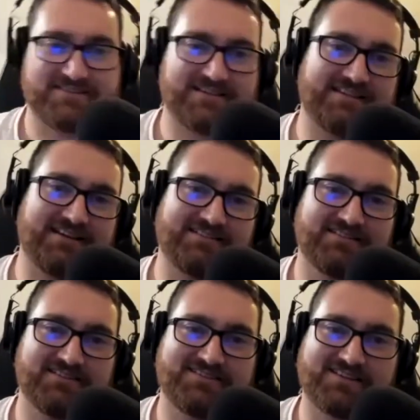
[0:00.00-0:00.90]
get down to
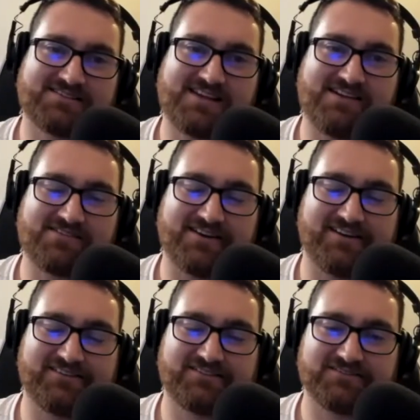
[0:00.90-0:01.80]
the 6K
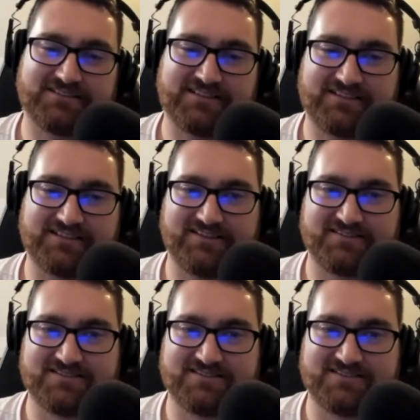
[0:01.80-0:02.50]
range and